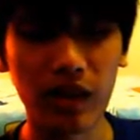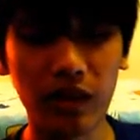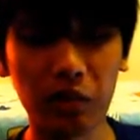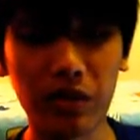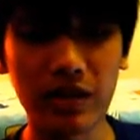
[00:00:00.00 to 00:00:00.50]

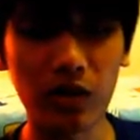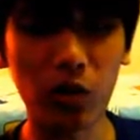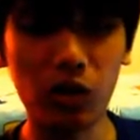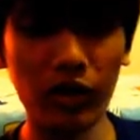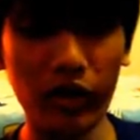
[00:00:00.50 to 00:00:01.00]
That means
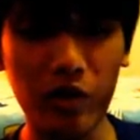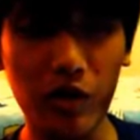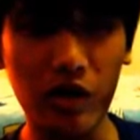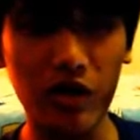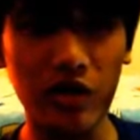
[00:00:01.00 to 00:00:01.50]
all the
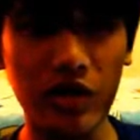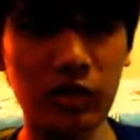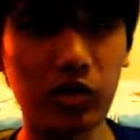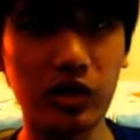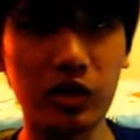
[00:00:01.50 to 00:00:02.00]
other
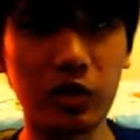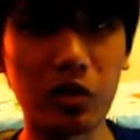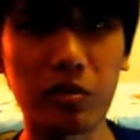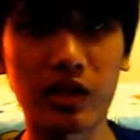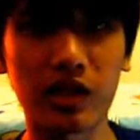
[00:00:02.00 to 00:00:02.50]
sequels and
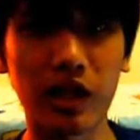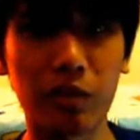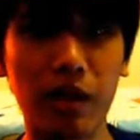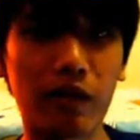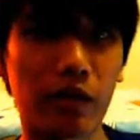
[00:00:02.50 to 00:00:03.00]
remakes that
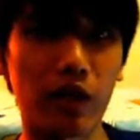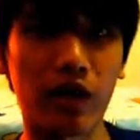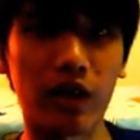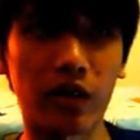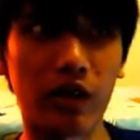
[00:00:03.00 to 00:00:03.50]
came after
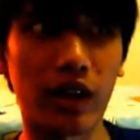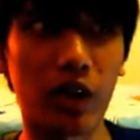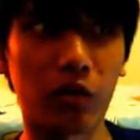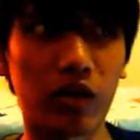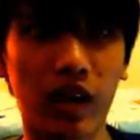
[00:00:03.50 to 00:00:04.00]
that are
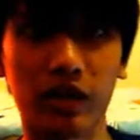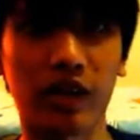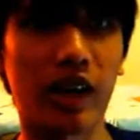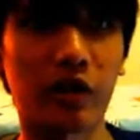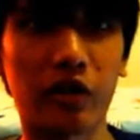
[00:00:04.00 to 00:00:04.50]
now not
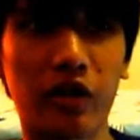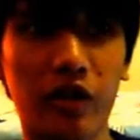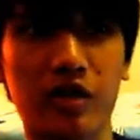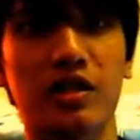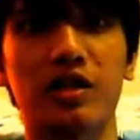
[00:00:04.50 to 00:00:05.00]
canon.
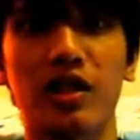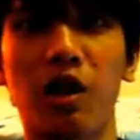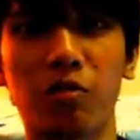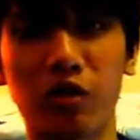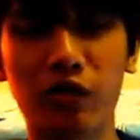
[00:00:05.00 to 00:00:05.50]
This is
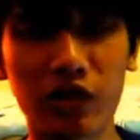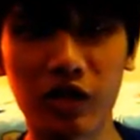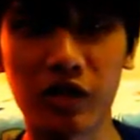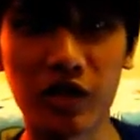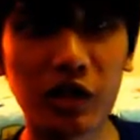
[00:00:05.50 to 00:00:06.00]
our
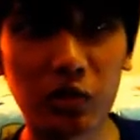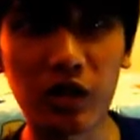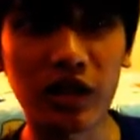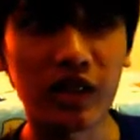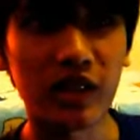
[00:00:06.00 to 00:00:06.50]
official
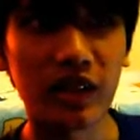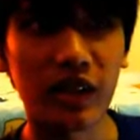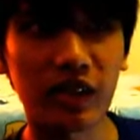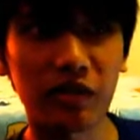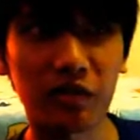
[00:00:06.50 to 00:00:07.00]
sequel.
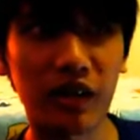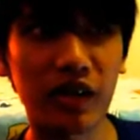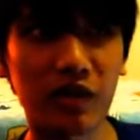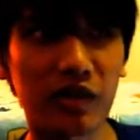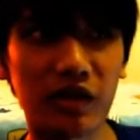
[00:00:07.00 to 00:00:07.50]
And
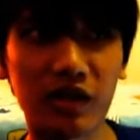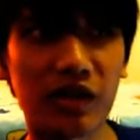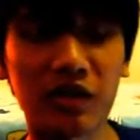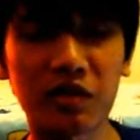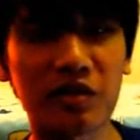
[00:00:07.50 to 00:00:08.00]
it
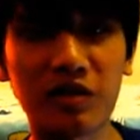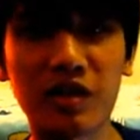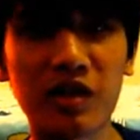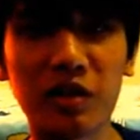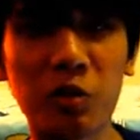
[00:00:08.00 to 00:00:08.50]
it
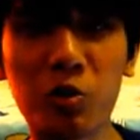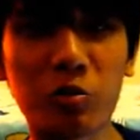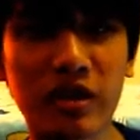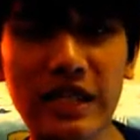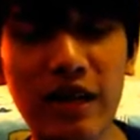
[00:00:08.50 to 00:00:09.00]
just
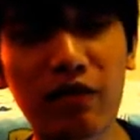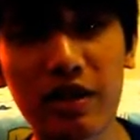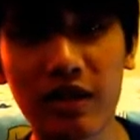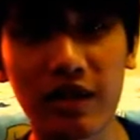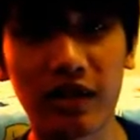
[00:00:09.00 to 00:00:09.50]
ruins
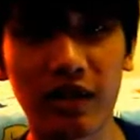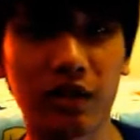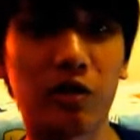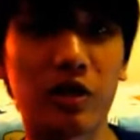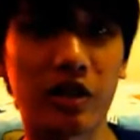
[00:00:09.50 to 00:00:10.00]
everything that
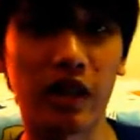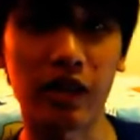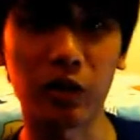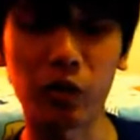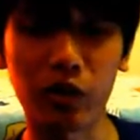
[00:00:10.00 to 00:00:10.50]
the original
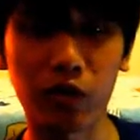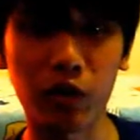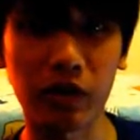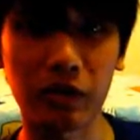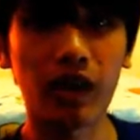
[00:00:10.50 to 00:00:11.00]
had going
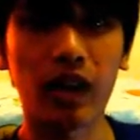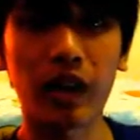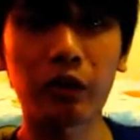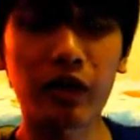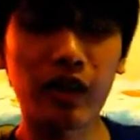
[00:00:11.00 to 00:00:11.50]
for it.
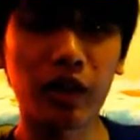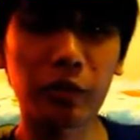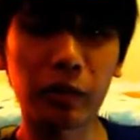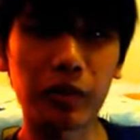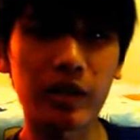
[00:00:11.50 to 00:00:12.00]
I don't think a lot
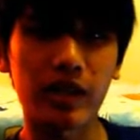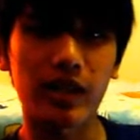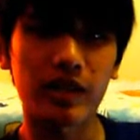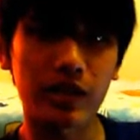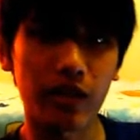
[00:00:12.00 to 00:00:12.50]
of people
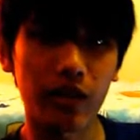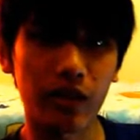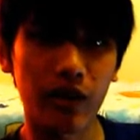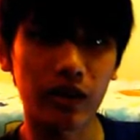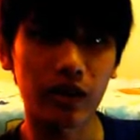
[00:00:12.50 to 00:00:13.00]
realize
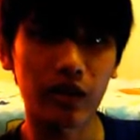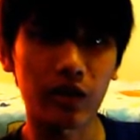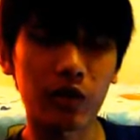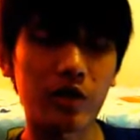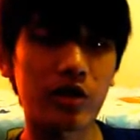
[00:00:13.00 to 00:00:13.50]
that
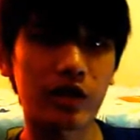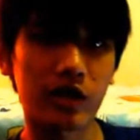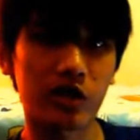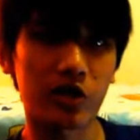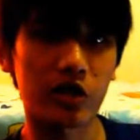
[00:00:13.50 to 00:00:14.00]
the original
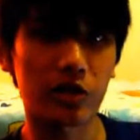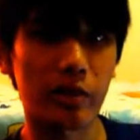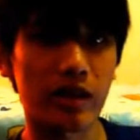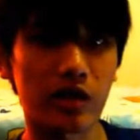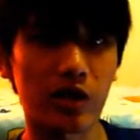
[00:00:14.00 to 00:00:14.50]
Texas Chainsaw
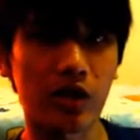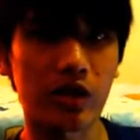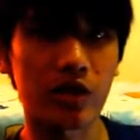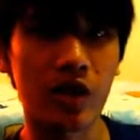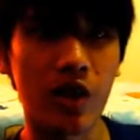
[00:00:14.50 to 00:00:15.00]
Massacre
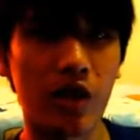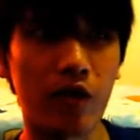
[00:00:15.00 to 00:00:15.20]
is